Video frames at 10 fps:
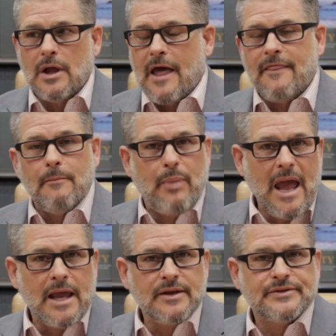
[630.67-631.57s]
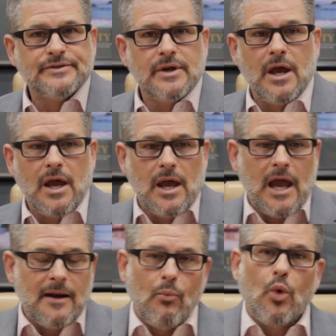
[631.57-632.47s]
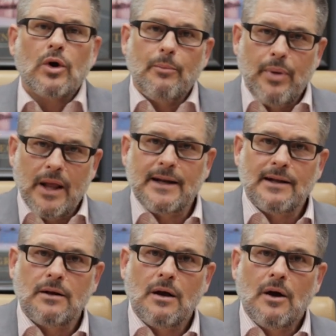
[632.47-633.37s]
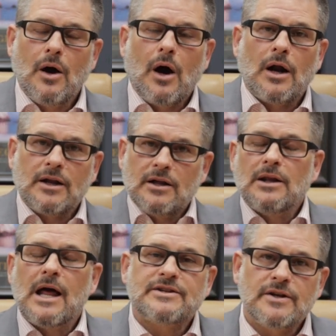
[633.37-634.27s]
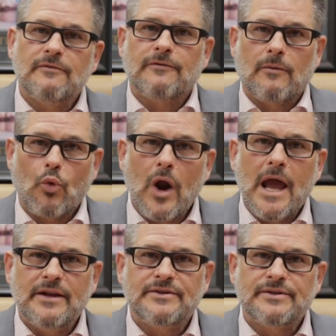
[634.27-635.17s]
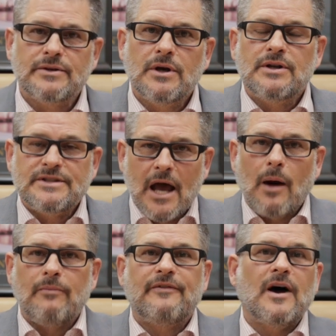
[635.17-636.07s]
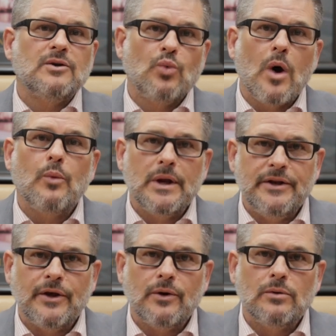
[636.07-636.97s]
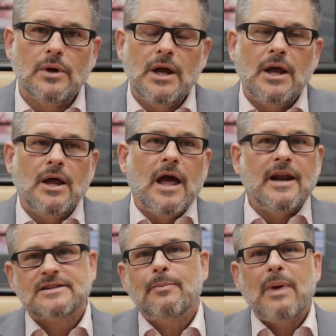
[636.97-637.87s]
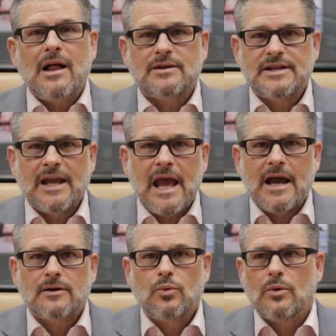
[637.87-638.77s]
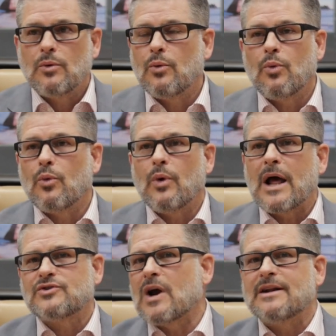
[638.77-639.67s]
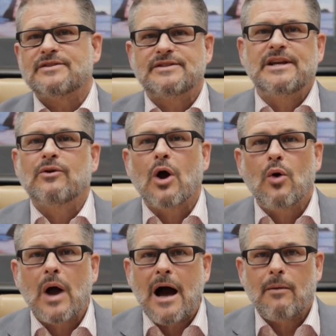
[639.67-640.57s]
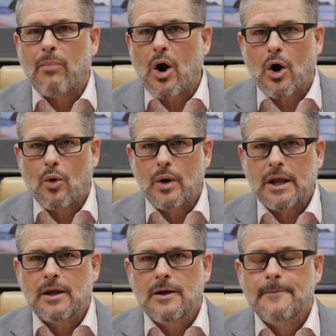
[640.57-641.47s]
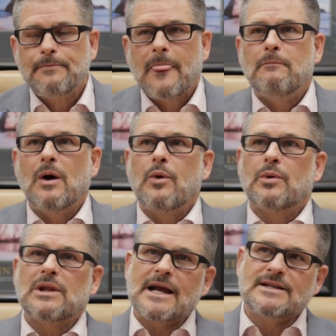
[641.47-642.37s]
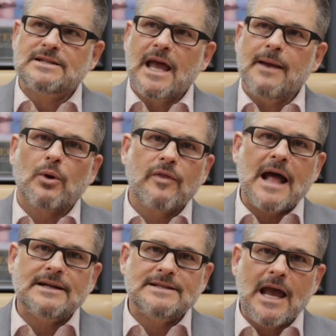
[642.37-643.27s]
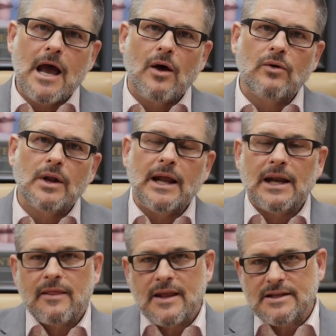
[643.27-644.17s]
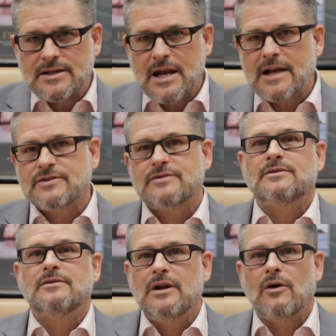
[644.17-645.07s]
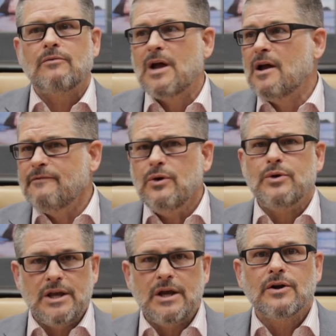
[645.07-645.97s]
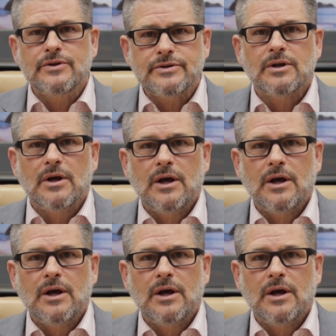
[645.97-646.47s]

and the banks and more dependent on collection from rates to help fund what we do. And it's a balancing act. We're not trying to zero out borrowing, but we would like to taper that down, and in these next few years,